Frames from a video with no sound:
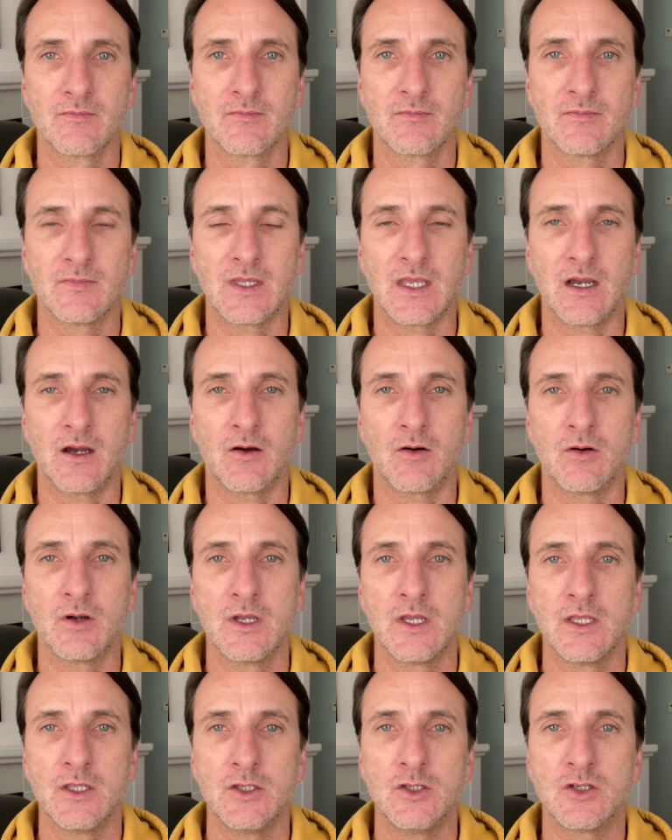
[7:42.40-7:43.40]
Now,
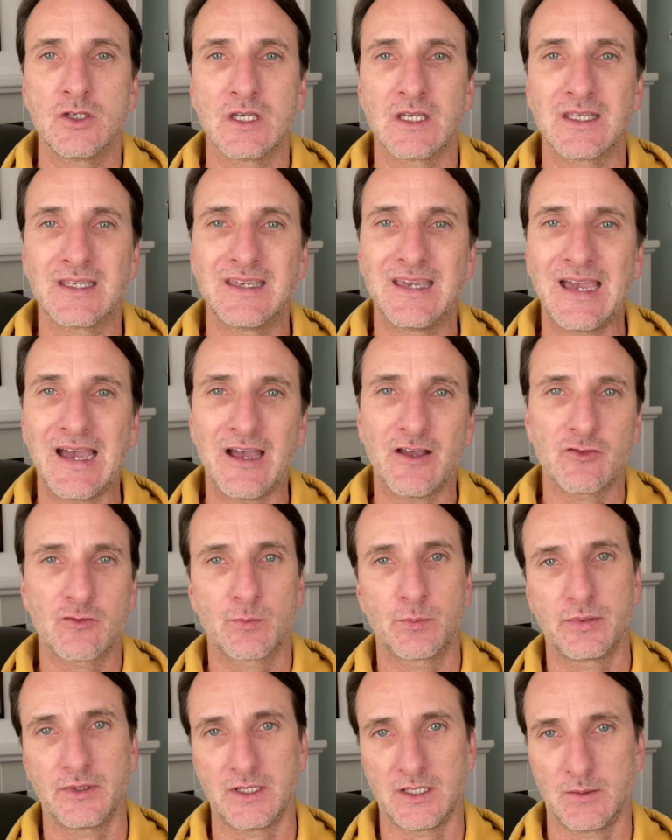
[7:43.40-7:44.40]
you can cast
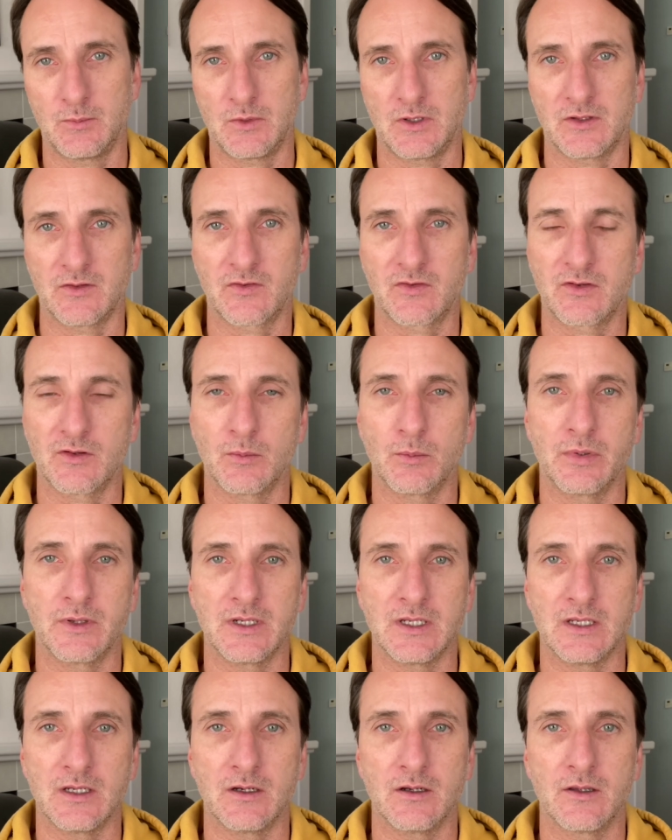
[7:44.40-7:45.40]
blame on
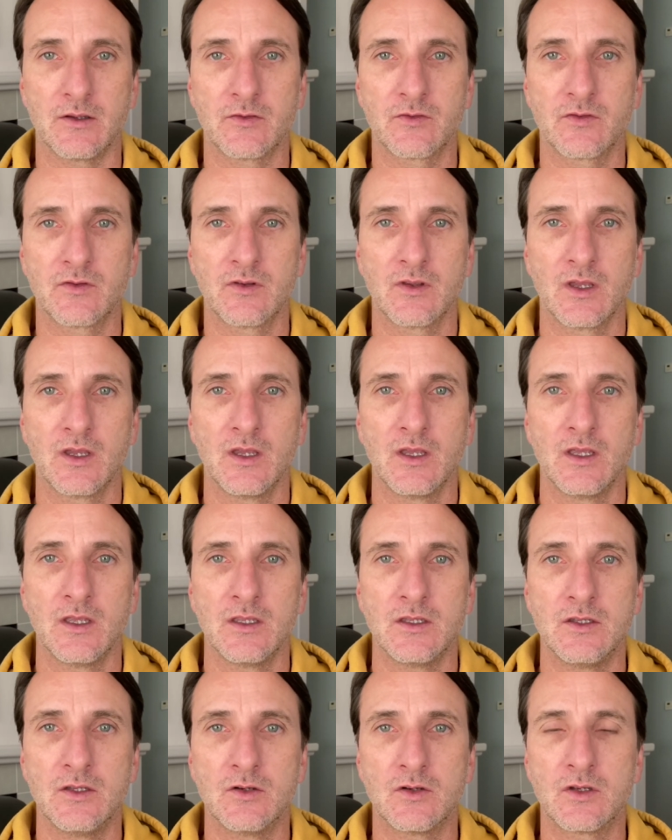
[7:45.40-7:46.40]
somebody else.
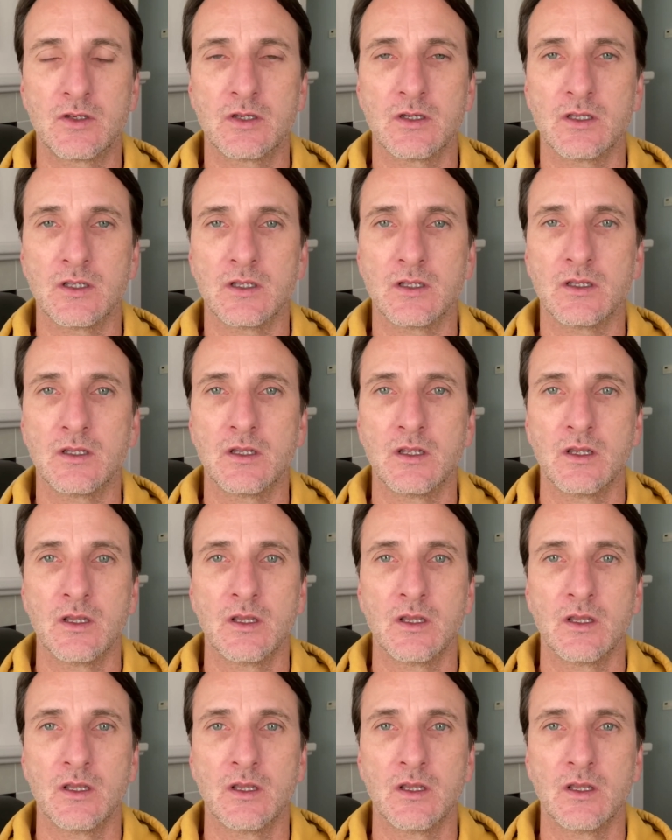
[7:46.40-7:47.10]
You can